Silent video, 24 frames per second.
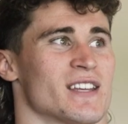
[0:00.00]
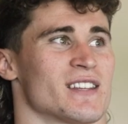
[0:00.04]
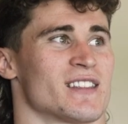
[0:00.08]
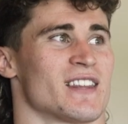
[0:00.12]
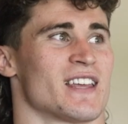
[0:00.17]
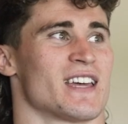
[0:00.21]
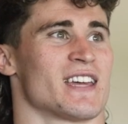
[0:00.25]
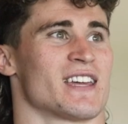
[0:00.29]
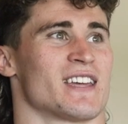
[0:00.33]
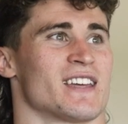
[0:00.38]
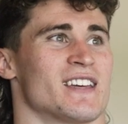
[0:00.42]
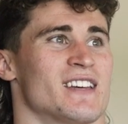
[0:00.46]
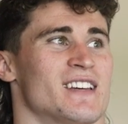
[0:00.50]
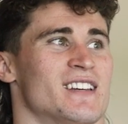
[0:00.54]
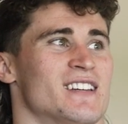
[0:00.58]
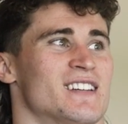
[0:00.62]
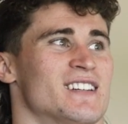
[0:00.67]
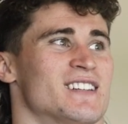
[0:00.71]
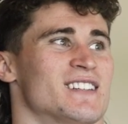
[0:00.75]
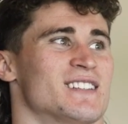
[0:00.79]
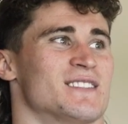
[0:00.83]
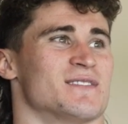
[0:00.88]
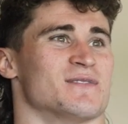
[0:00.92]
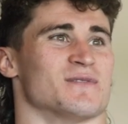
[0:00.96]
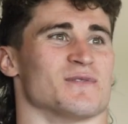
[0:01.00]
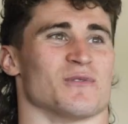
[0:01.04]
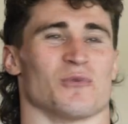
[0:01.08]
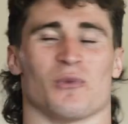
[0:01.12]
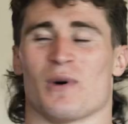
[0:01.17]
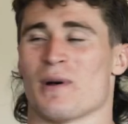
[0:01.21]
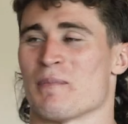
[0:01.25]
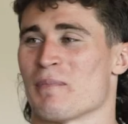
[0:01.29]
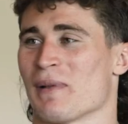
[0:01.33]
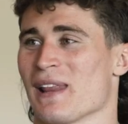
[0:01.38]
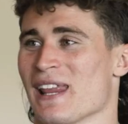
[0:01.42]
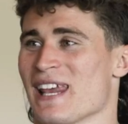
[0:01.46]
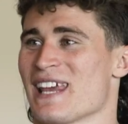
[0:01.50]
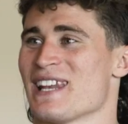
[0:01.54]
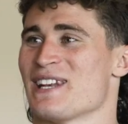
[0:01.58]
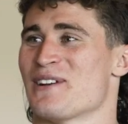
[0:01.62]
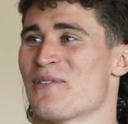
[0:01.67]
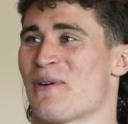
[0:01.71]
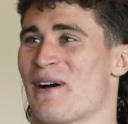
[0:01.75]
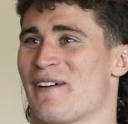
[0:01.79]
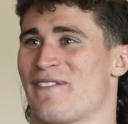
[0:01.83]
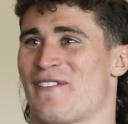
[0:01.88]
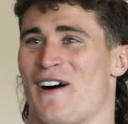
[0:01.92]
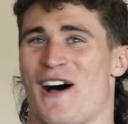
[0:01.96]
Like, what plan
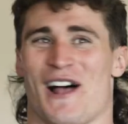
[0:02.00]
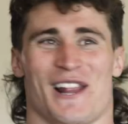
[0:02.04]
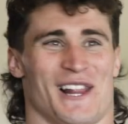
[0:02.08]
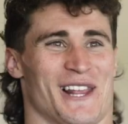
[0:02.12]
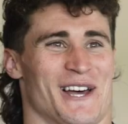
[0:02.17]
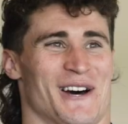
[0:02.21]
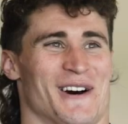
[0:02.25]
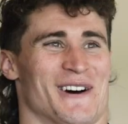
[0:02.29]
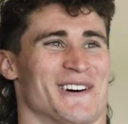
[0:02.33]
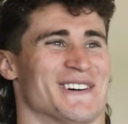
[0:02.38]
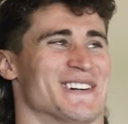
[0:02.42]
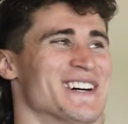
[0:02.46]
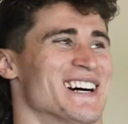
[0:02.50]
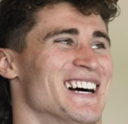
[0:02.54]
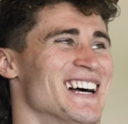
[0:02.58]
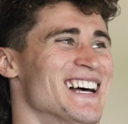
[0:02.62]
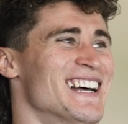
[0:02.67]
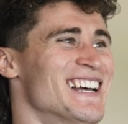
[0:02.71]
do I follow?